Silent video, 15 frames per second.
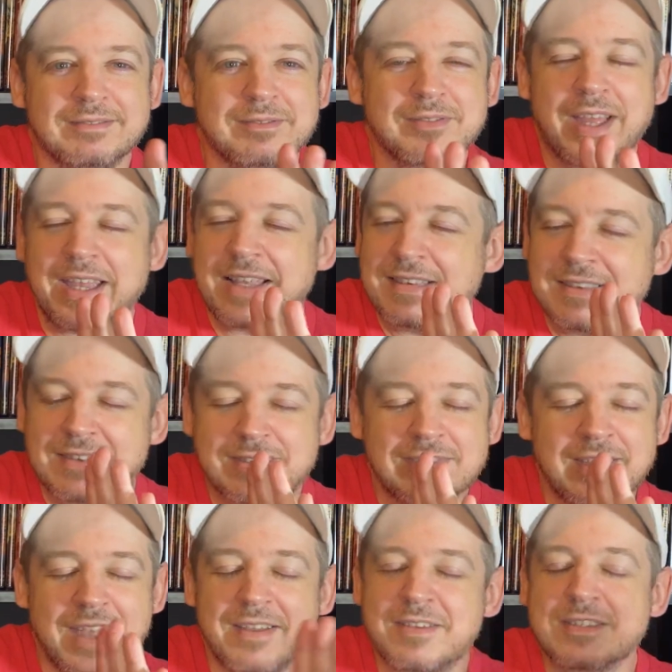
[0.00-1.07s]
like
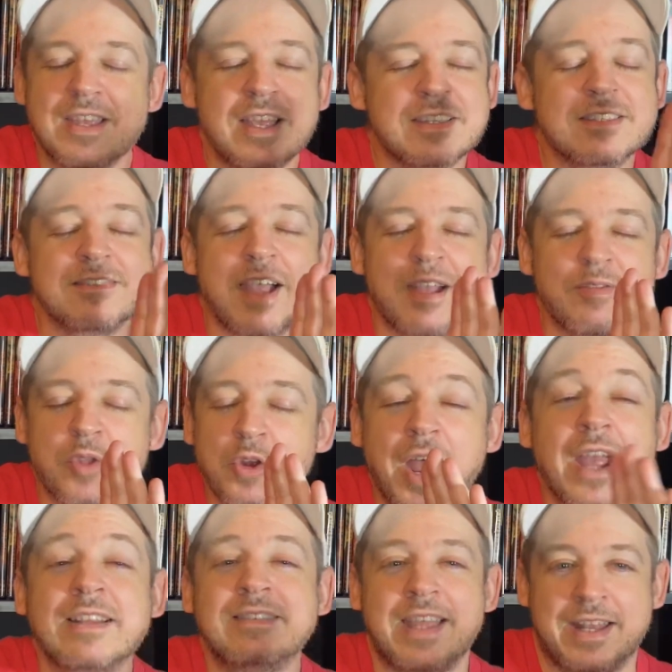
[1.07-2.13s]
it's it's like
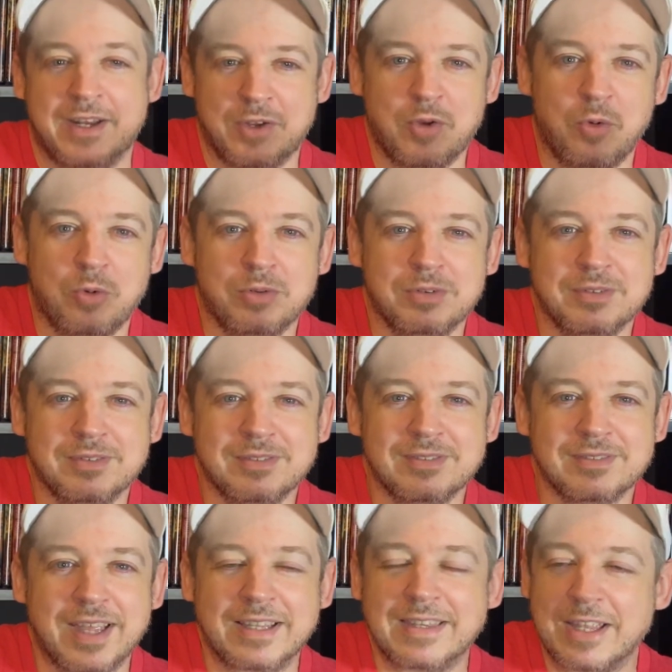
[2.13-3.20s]
identical
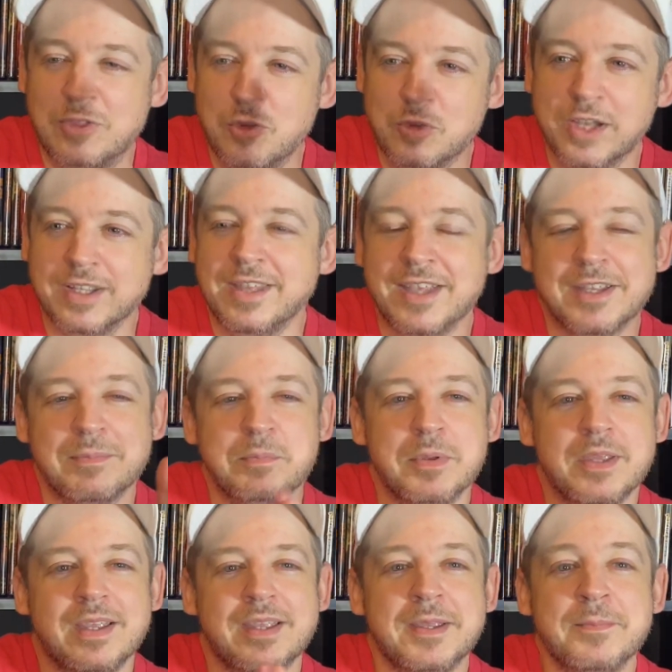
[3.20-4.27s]
like they look like they could
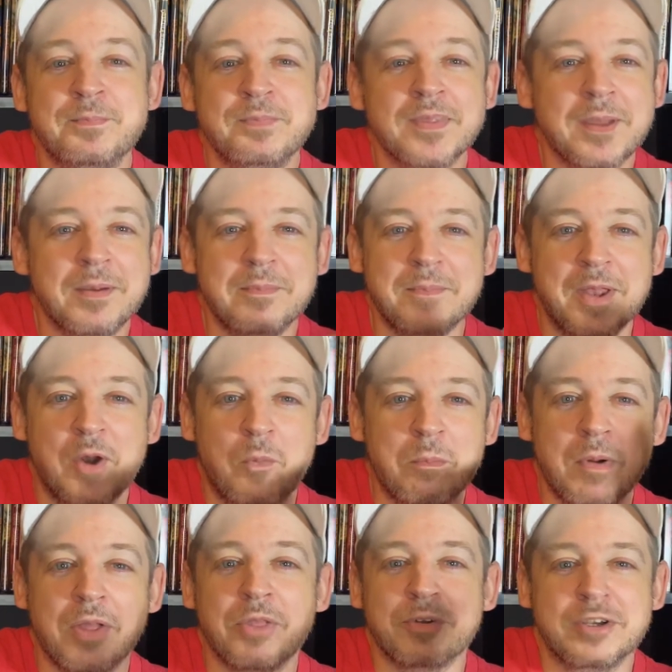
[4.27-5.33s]
be, you know,
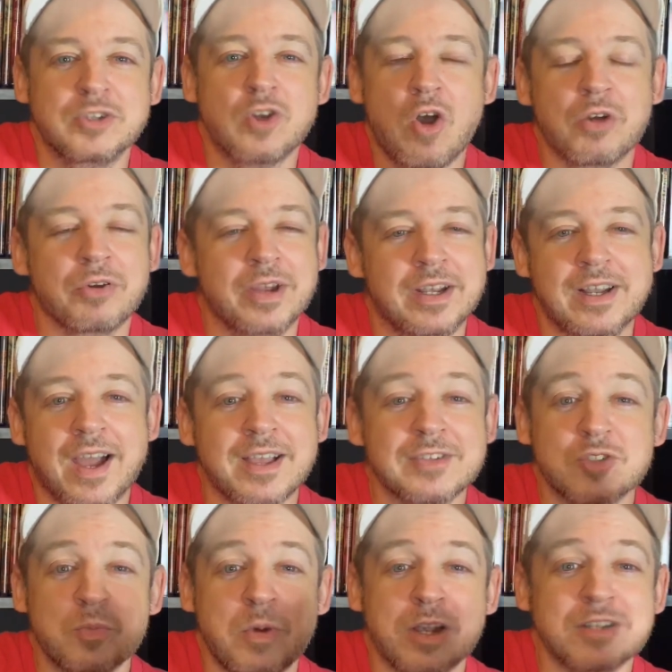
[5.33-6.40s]
mother and daughter and not
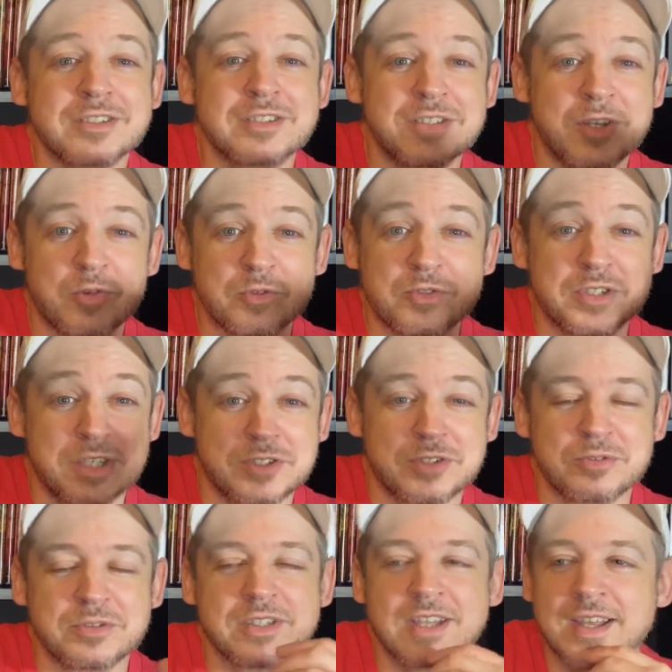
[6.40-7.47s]
so much, you know,
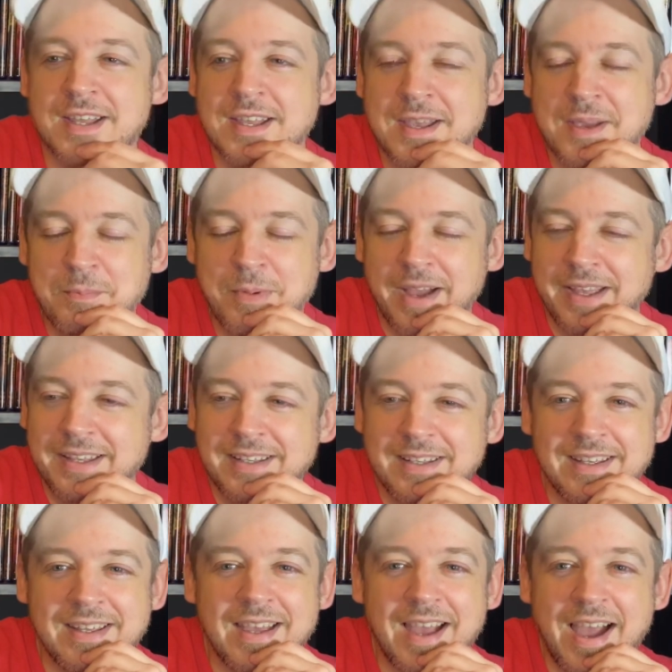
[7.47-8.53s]
sisters. But
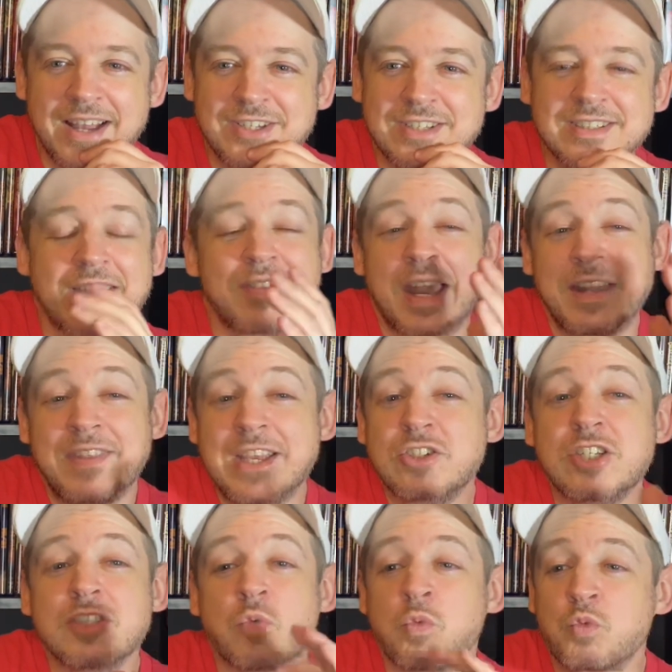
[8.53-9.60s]
I just, I, I think
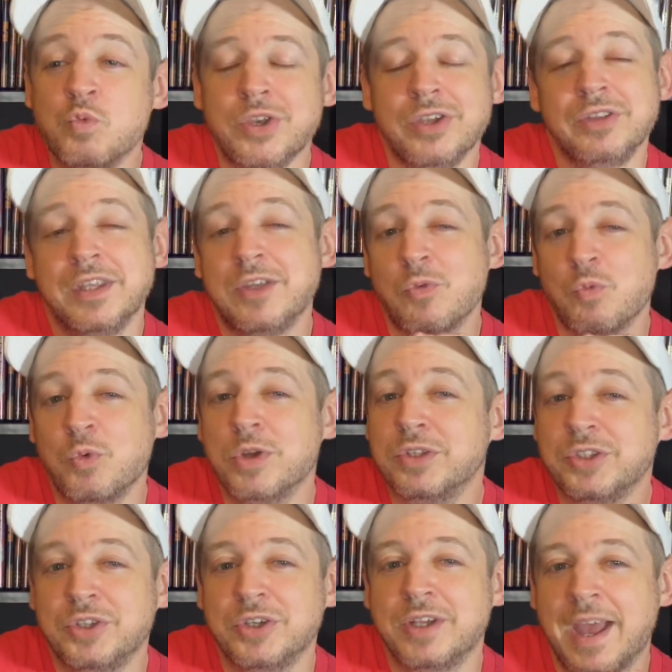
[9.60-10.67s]
she's a really,
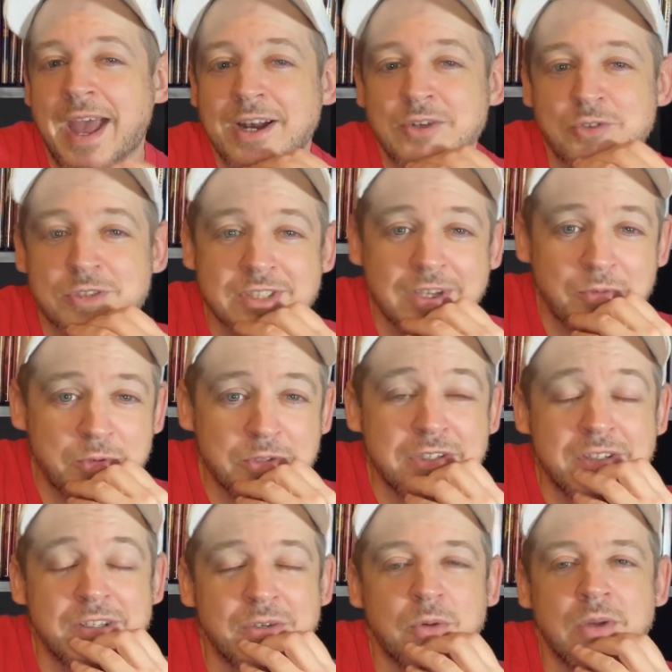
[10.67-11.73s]
really good actress. I really
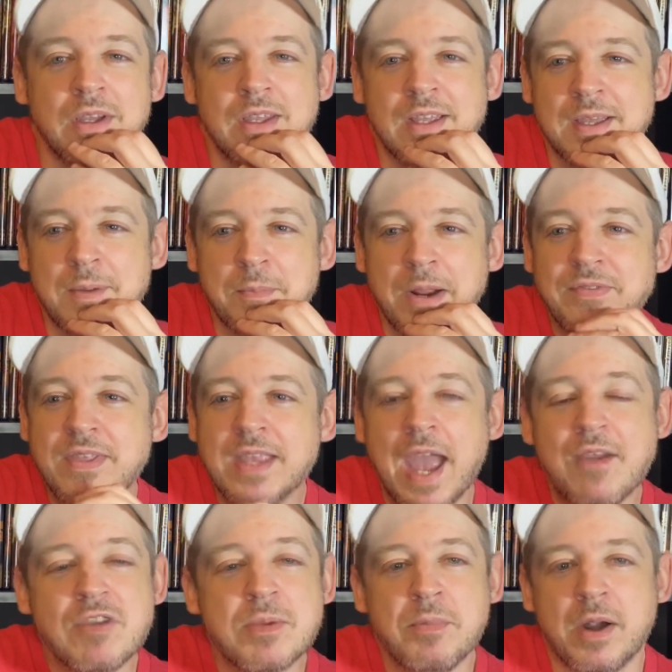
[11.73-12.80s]
do. But I think
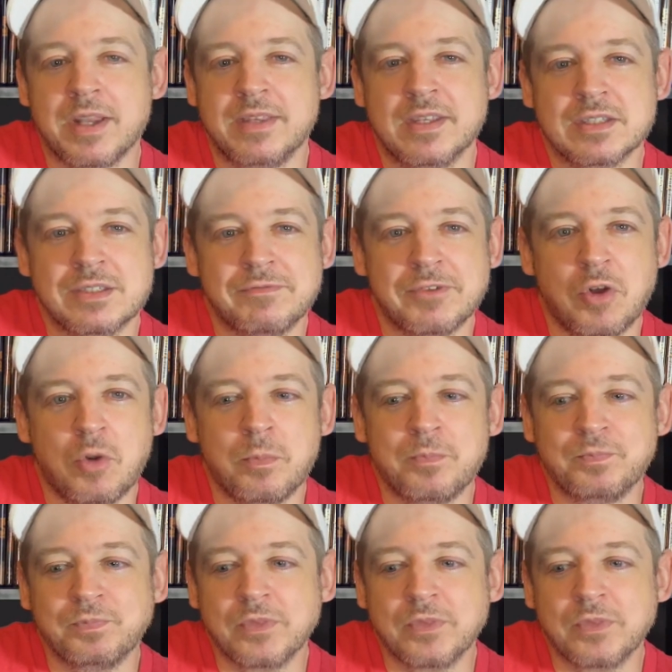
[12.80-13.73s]
everybody in this film